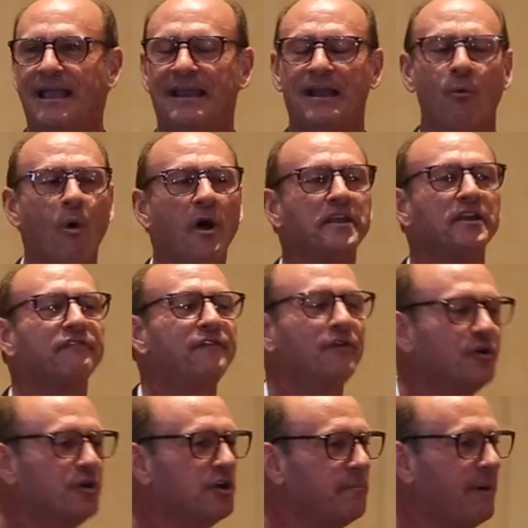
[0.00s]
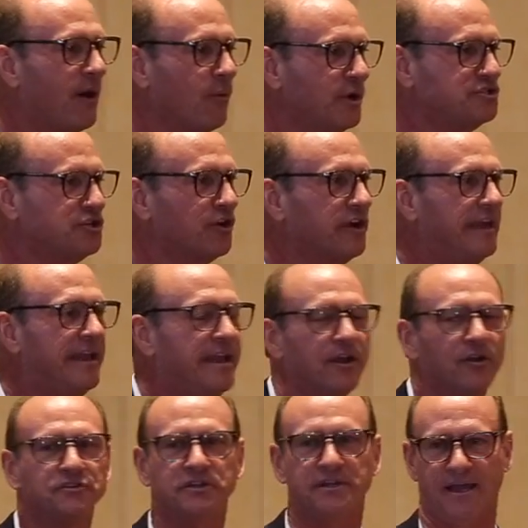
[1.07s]
And I want you to feel good about what you're going to
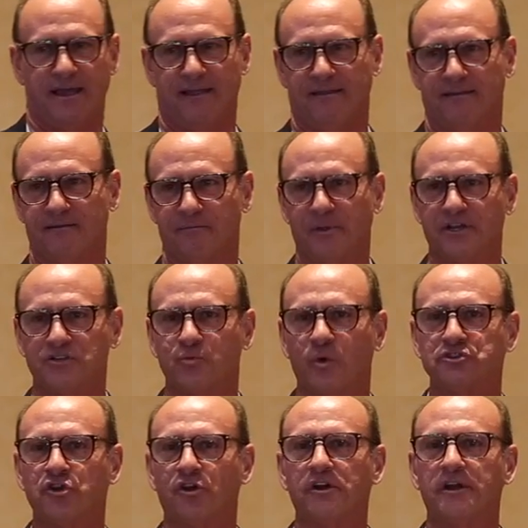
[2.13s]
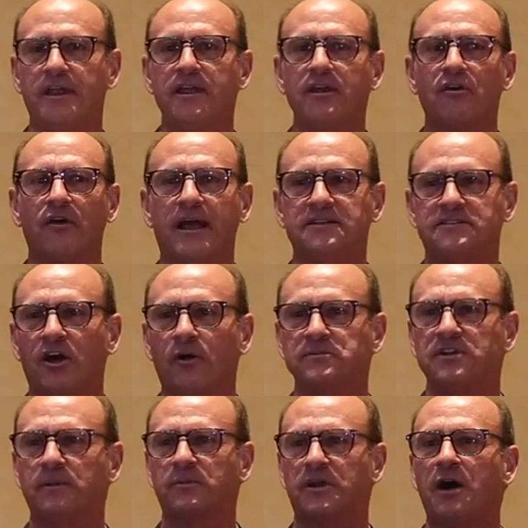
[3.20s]
hear today because what you're going to hear has
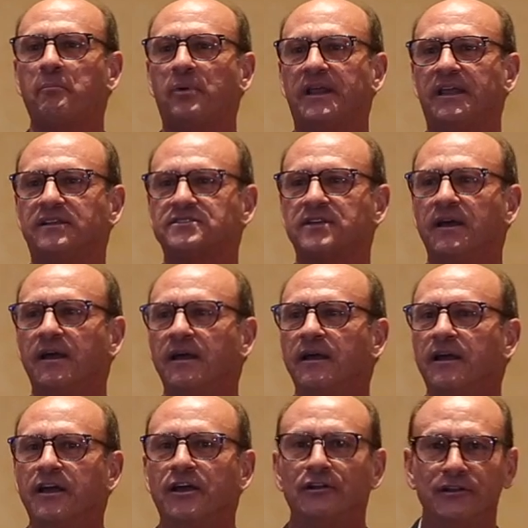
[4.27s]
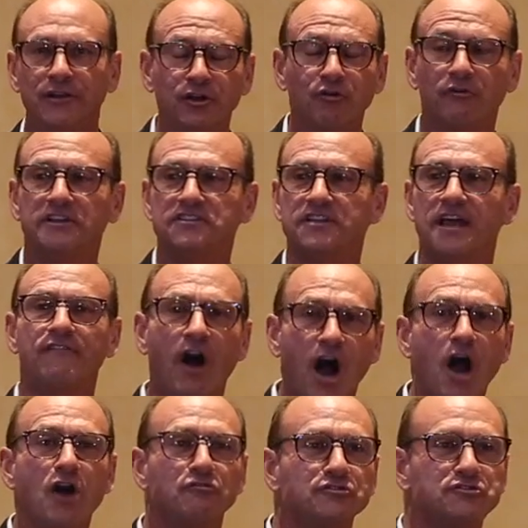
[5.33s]
helped some companies literally save
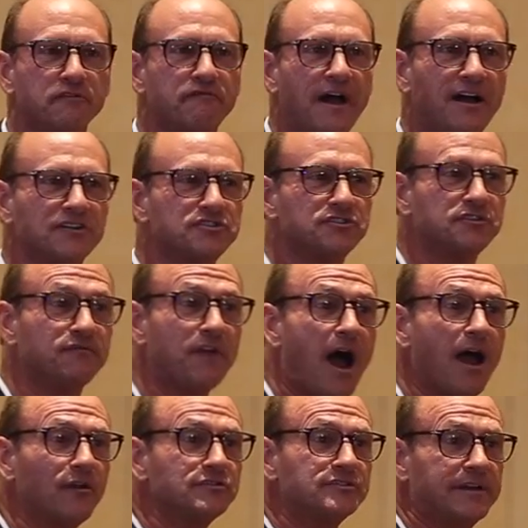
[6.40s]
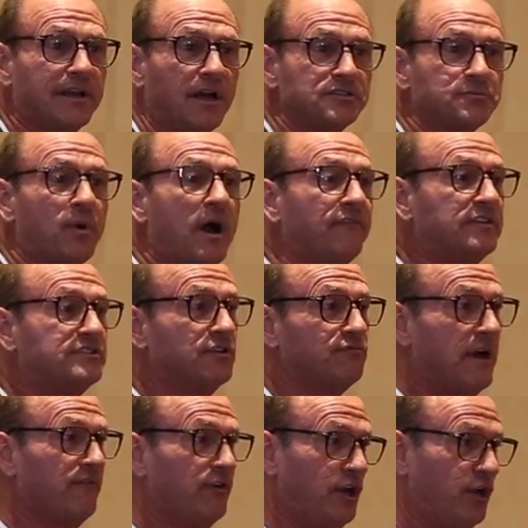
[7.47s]
hundreds of thousands of dollars in lost profits
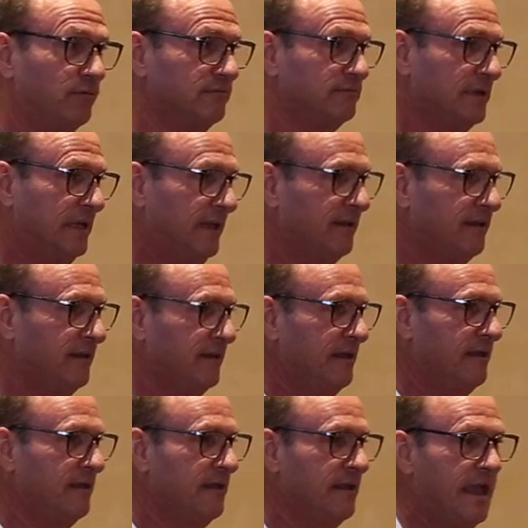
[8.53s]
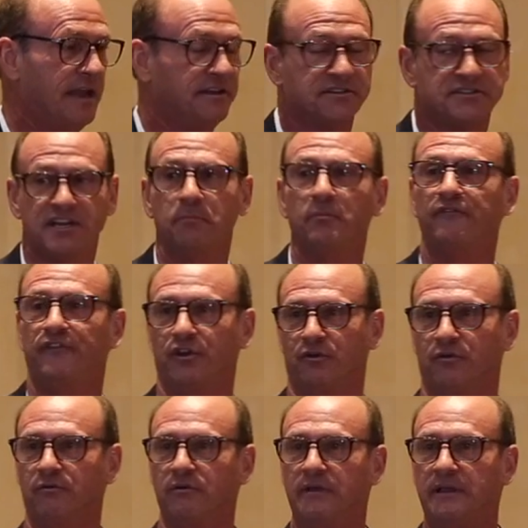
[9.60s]
and revenue. And to some of
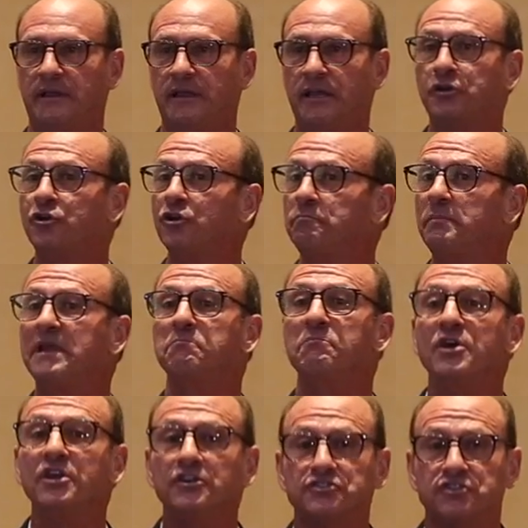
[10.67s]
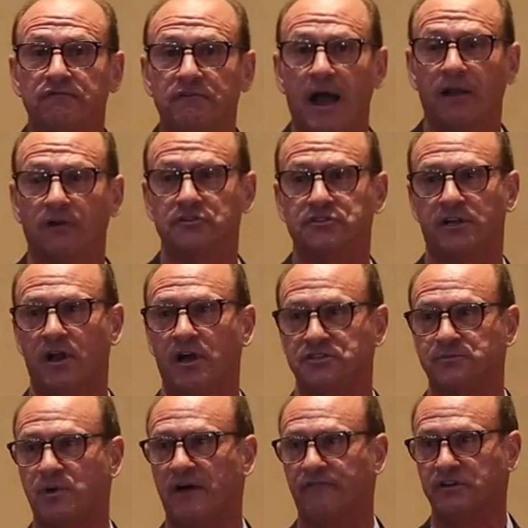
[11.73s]
you, it could mean millions of dollars in
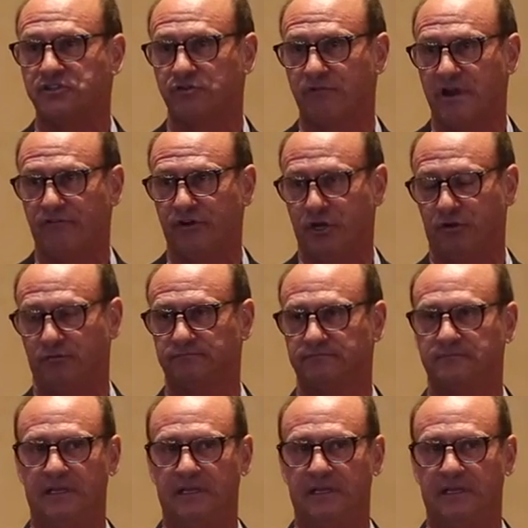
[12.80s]
lost profits and revenue.